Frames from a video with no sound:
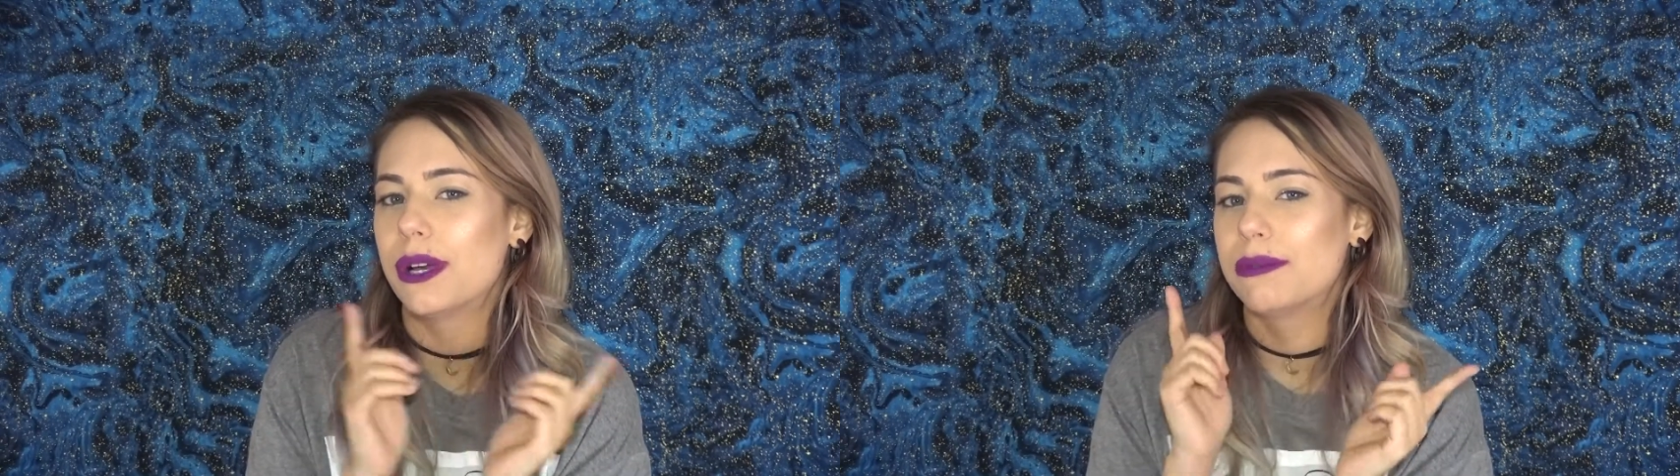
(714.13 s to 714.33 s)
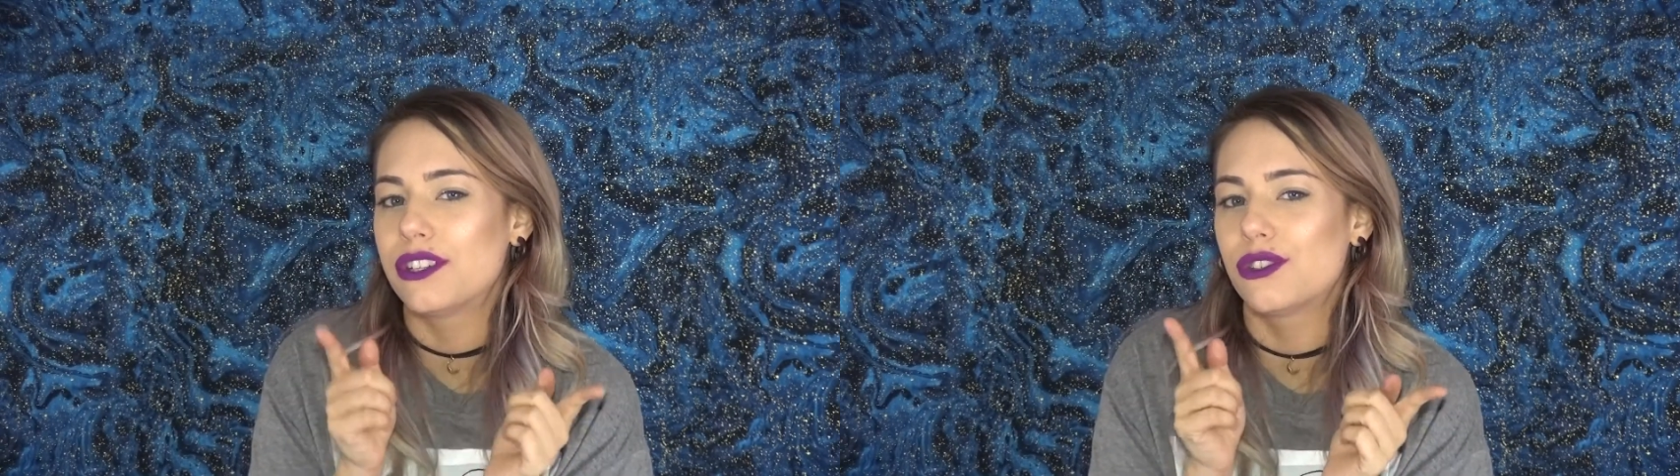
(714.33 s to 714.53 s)

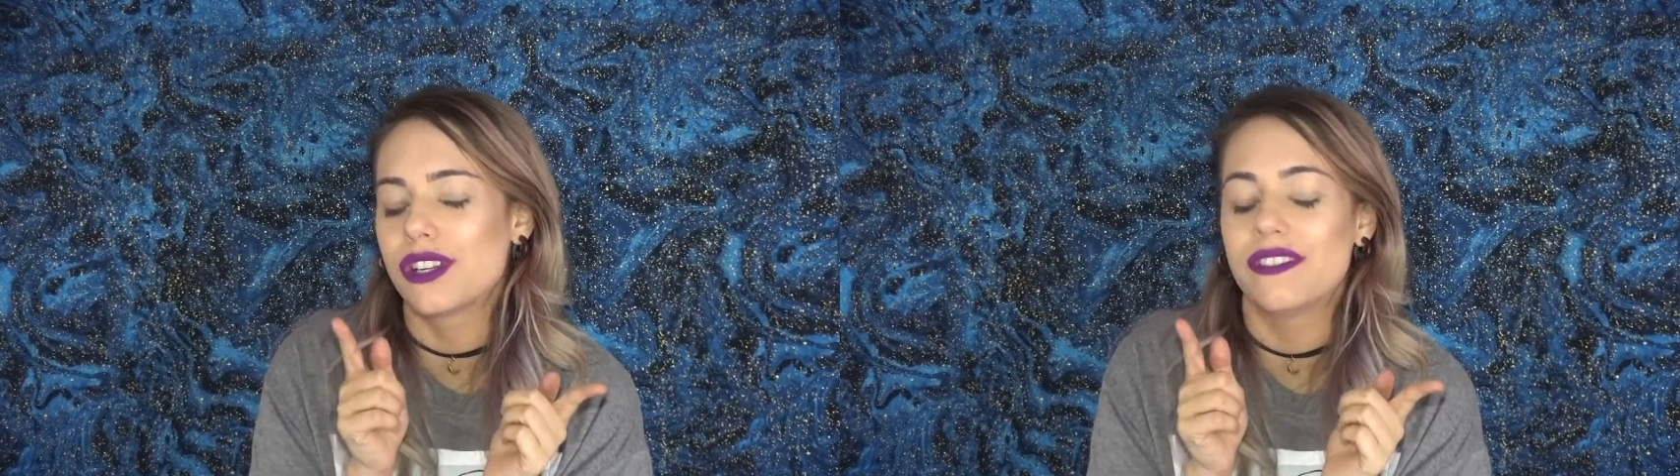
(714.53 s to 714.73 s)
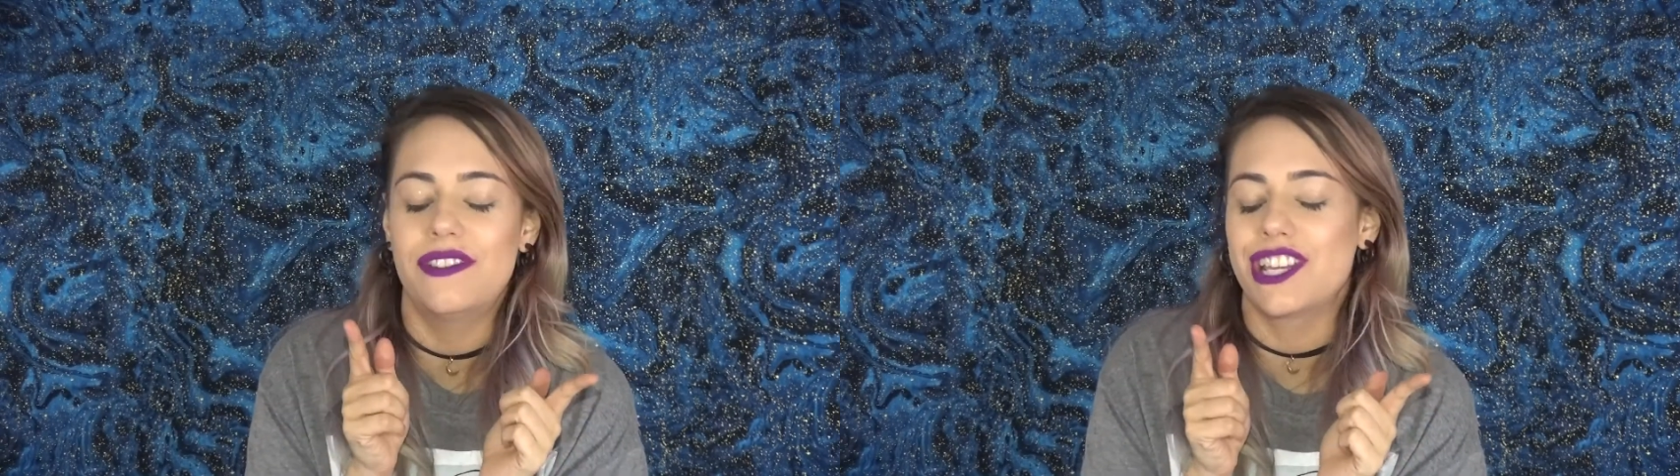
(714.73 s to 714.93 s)
I'm still
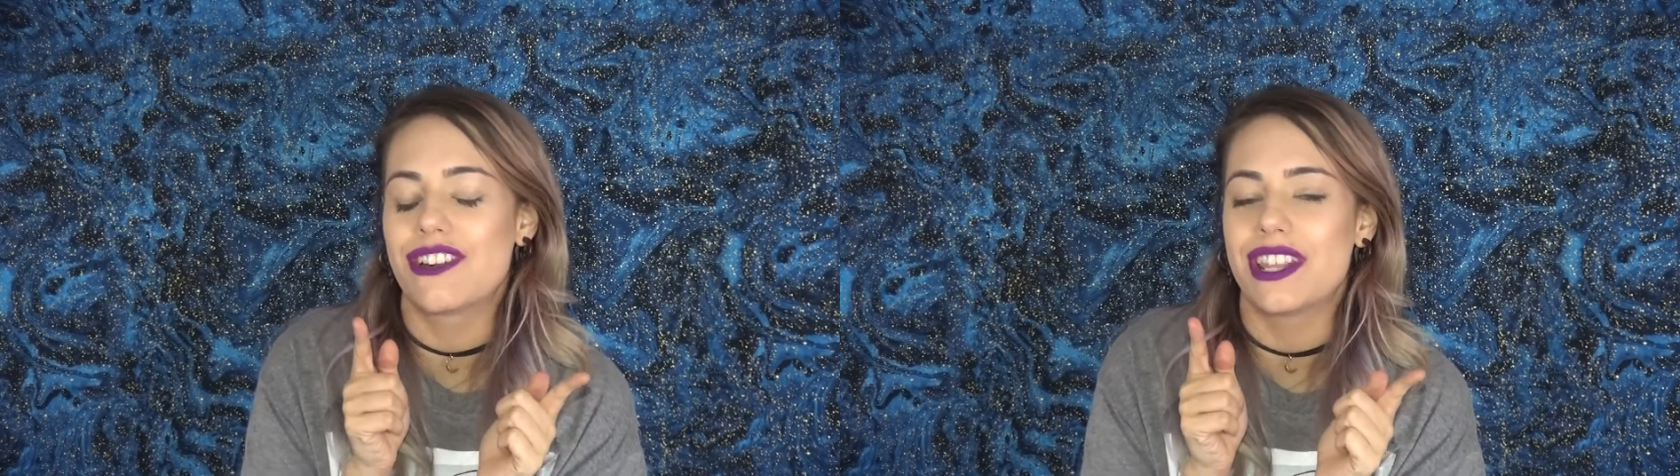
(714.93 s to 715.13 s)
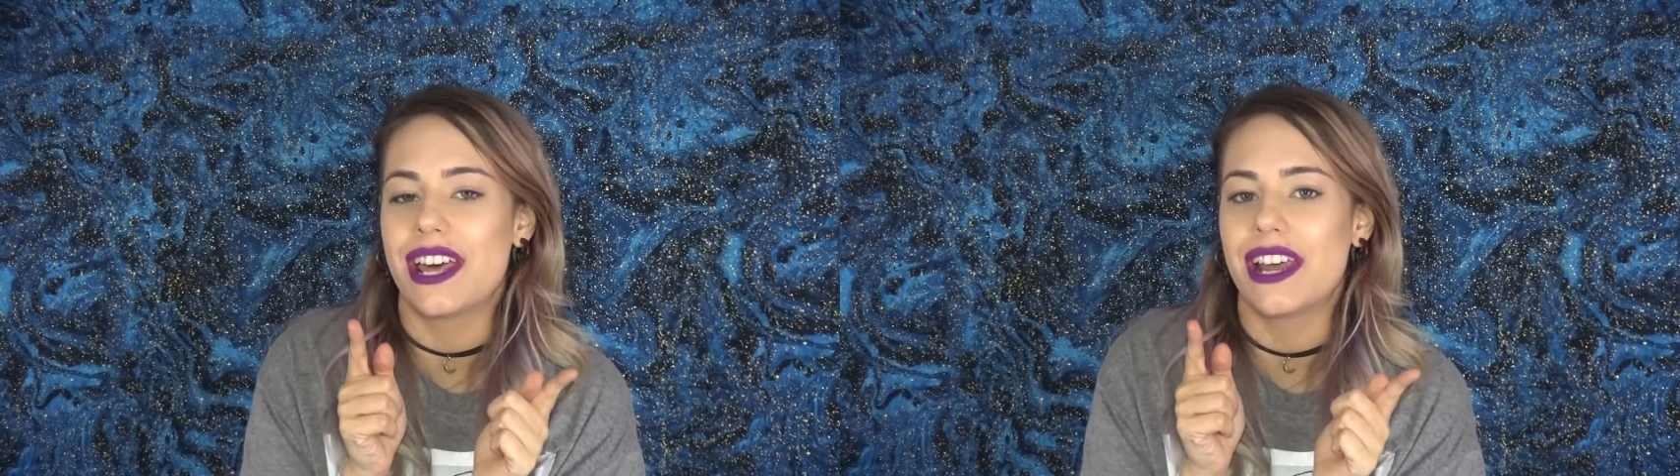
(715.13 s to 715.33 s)
trying to
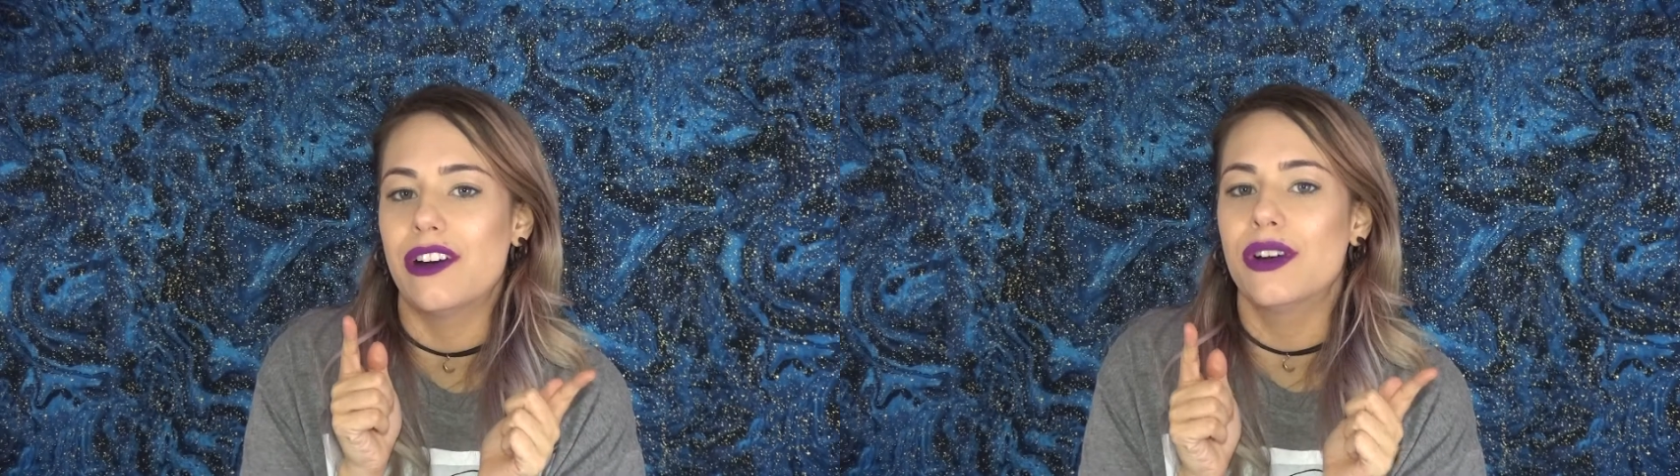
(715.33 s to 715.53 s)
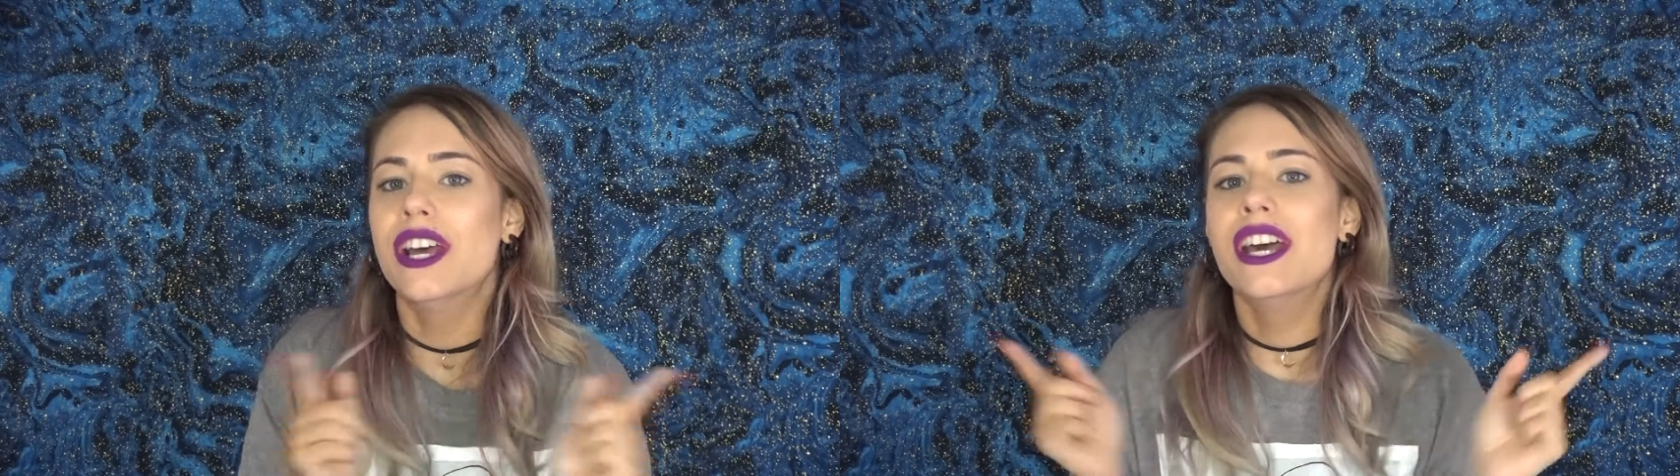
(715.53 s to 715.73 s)
figure that
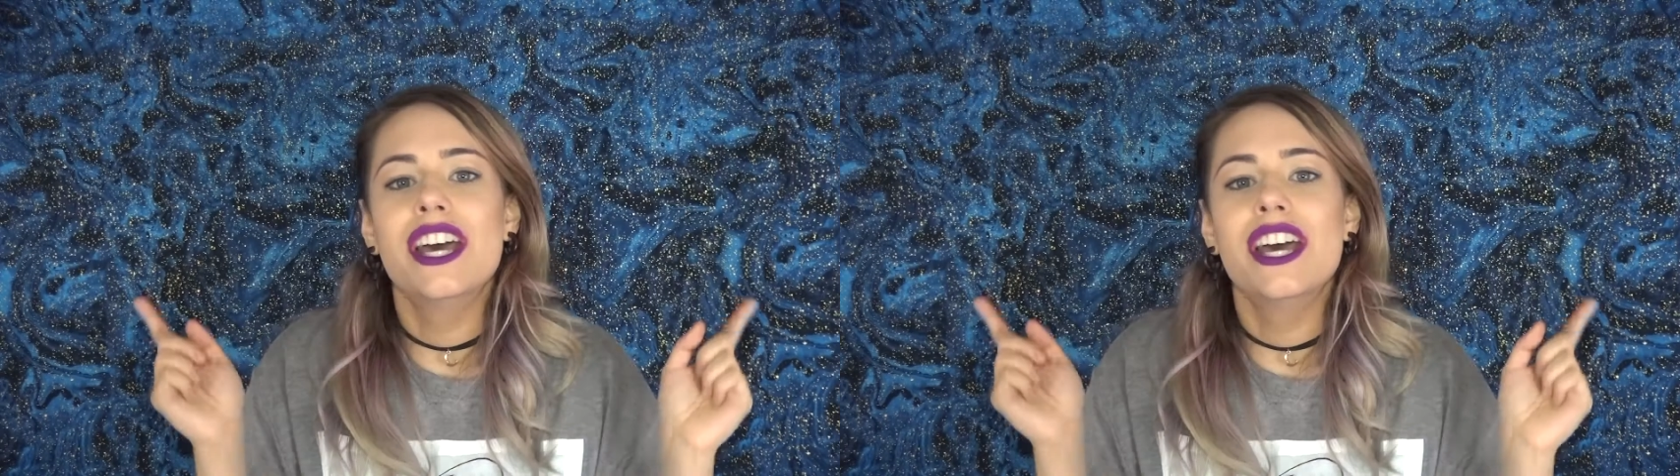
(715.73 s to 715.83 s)
out.